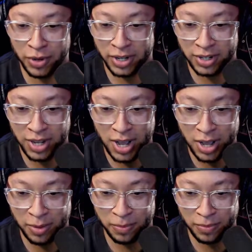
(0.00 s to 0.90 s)
it.
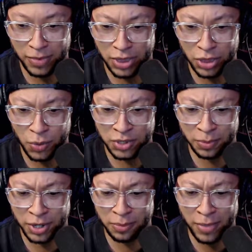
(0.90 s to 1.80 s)
There was some
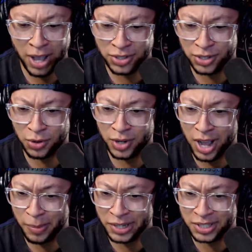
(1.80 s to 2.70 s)
good milestone
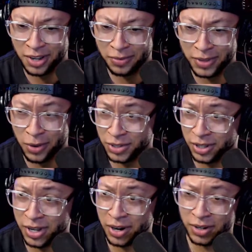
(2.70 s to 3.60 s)
comic stuff that was on
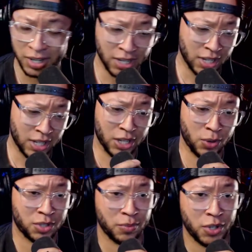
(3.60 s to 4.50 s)
there. There were
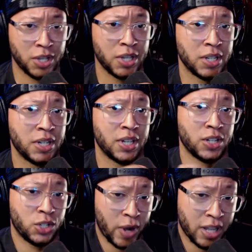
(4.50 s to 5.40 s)
some good
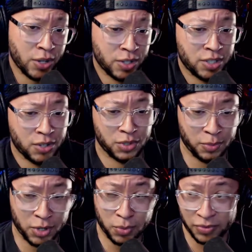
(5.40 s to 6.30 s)
trailers. There were some
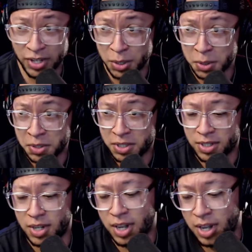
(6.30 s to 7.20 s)
good reveals.
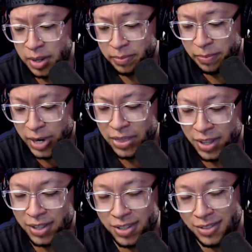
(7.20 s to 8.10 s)
But I
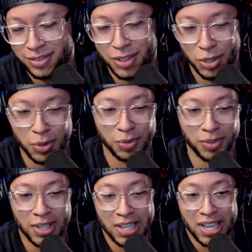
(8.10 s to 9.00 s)
think there
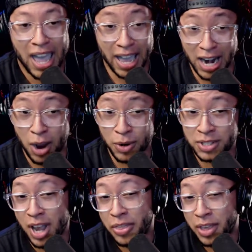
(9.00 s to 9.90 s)
8 hours.
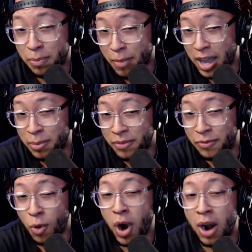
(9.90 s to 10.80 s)
I think might have been
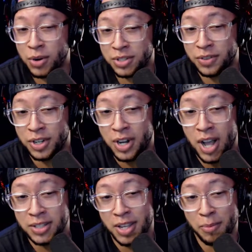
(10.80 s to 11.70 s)
4 hours of good
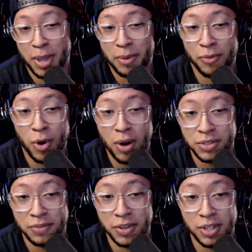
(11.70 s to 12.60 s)
content, maybe 4 hours of filler.